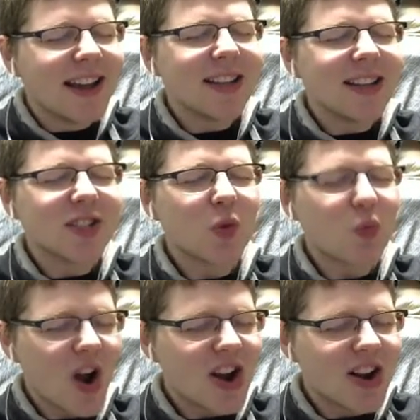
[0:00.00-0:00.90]
It's the
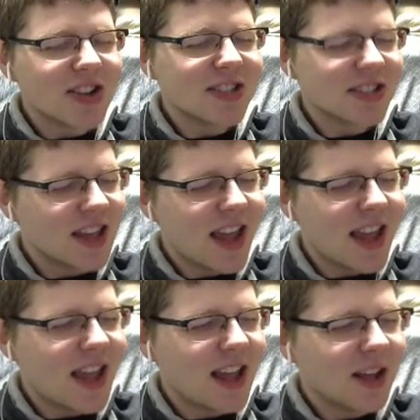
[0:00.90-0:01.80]
worst
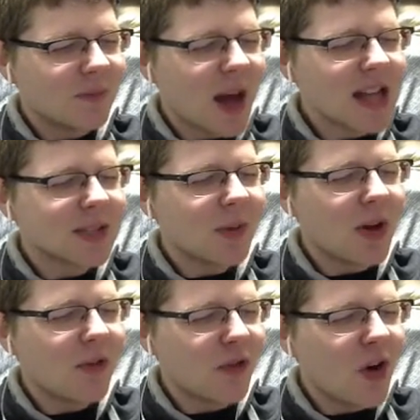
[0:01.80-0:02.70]
thing
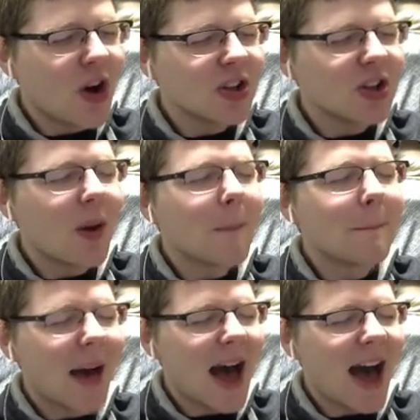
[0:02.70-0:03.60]
possible for your
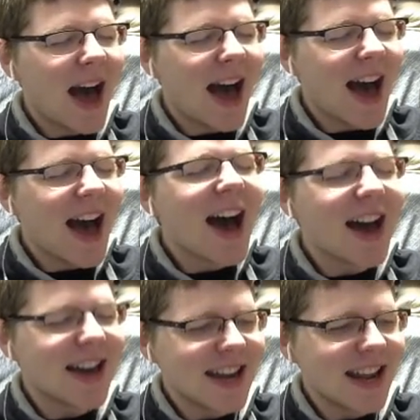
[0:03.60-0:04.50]

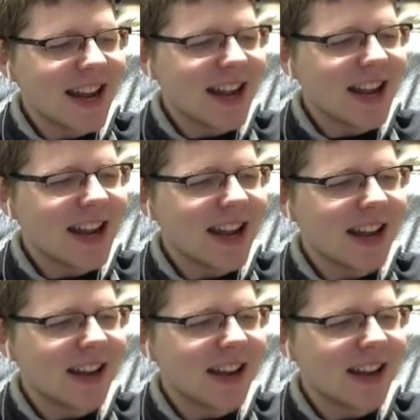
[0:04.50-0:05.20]
body.